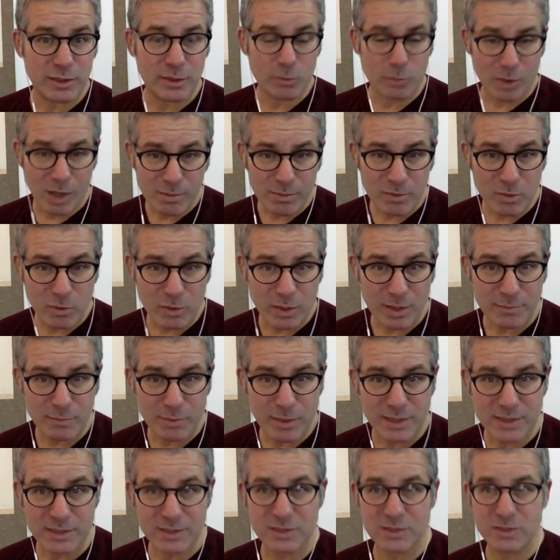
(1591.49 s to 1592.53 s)
Iwama, where I
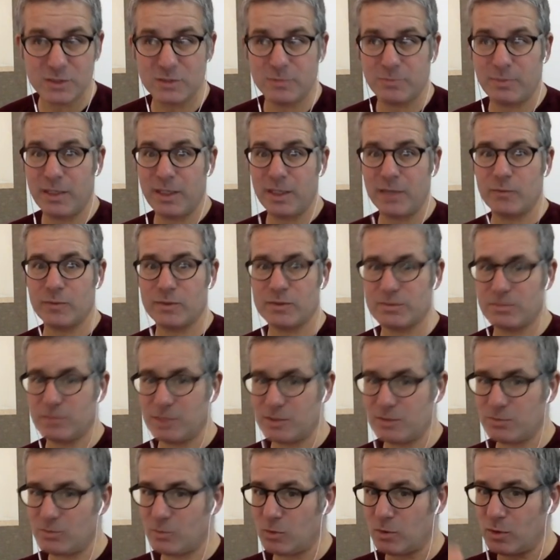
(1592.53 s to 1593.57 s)
practiced in Japan, was
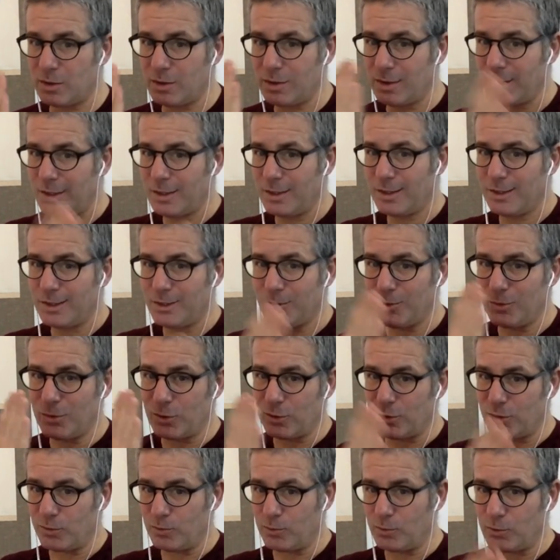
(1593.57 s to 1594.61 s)
much more, you
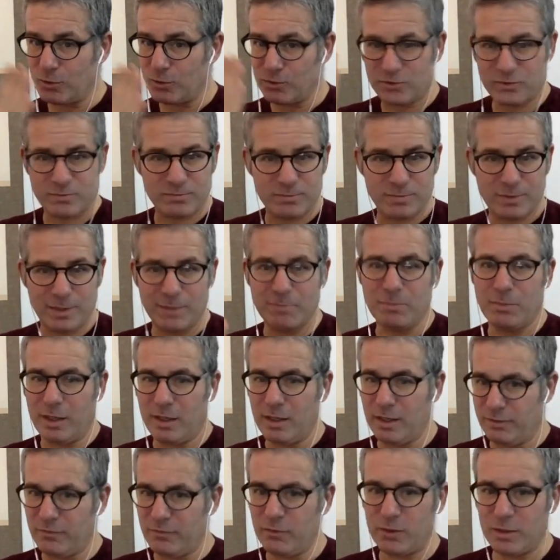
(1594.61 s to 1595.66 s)
learn the rules. And
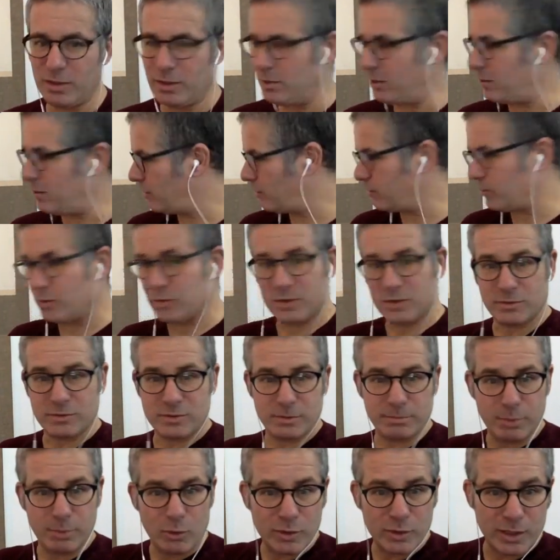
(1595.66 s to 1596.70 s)
man, if you didn't learn the rules, there
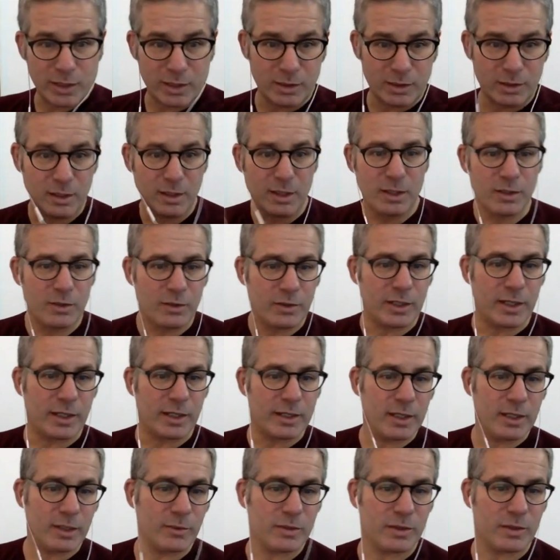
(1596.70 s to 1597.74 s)
was a bokken, you
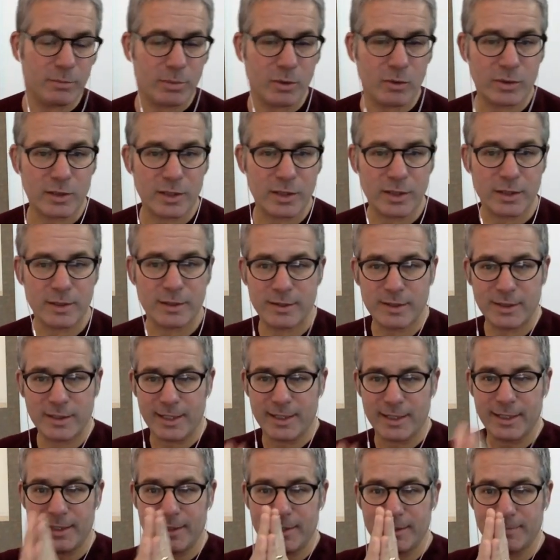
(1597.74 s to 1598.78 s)
got hit with the bokken.
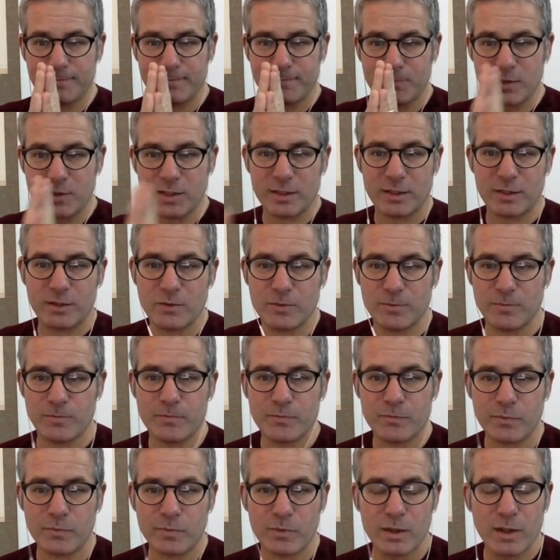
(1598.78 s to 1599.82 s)
Hey, Andy, thank you.
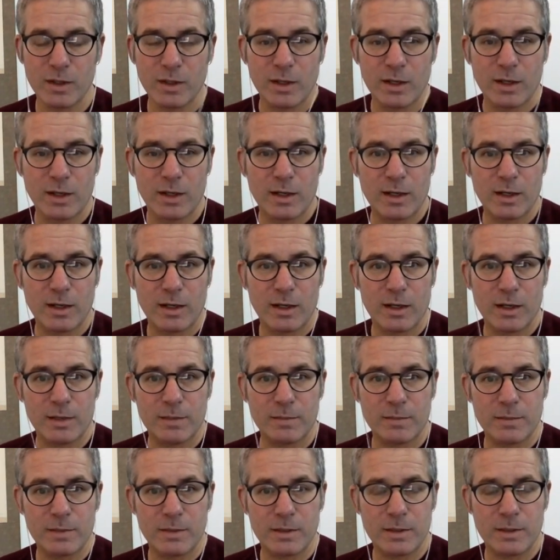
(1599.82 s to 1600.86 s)

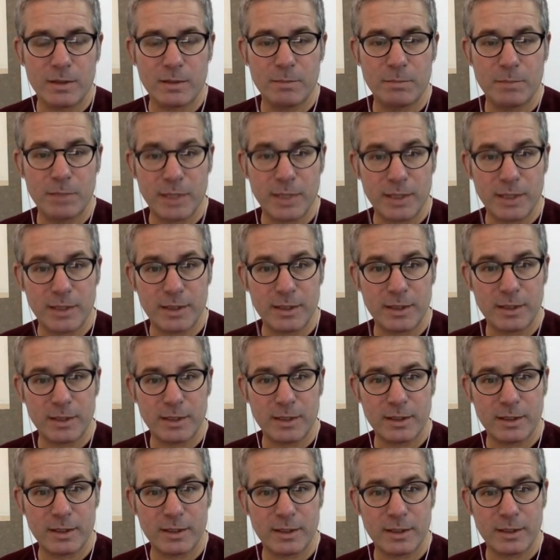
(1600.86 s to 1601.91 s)
But,
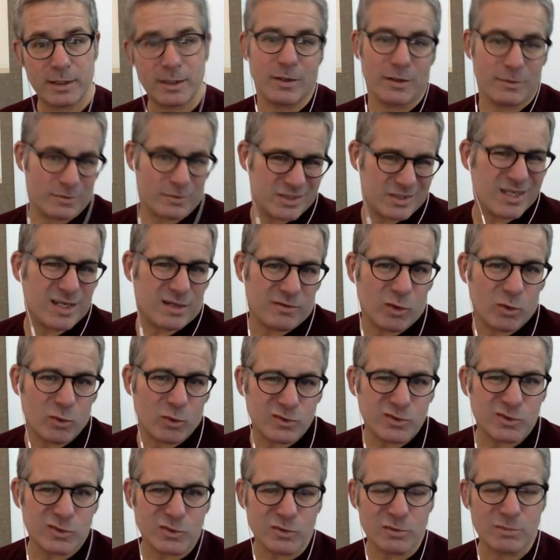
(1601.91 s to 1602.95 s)
it was kind of
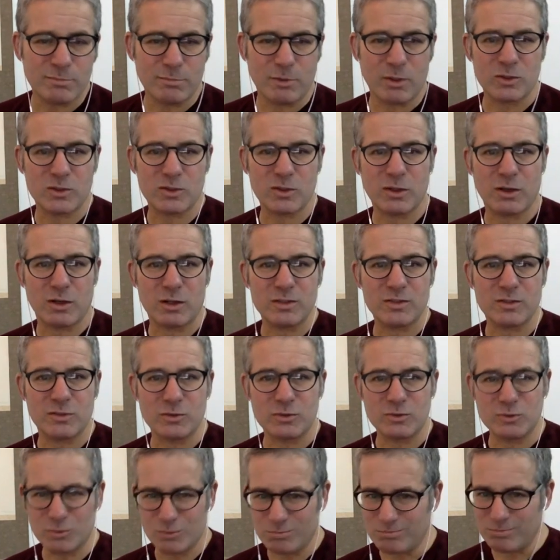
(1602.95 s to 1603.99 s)
old school martial arts,
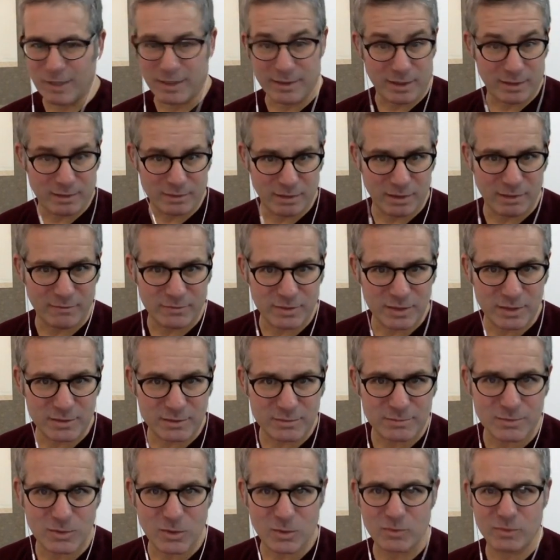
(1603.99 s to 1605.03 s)
and I loved it.
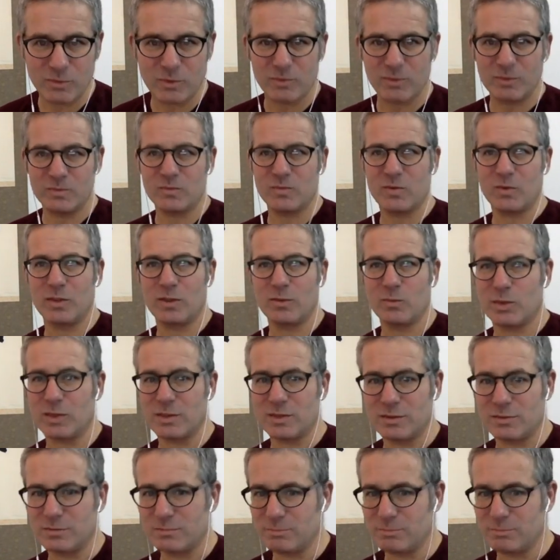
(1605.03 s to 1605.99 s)
It